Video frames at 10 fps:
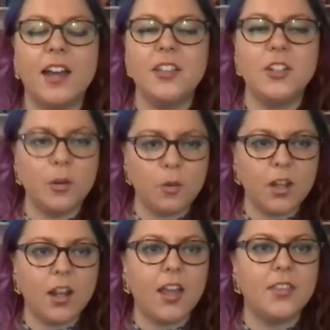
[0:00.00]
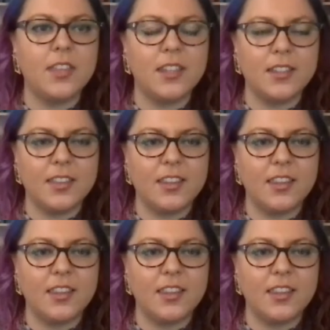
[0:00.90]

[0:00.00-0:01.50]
You know what? I think that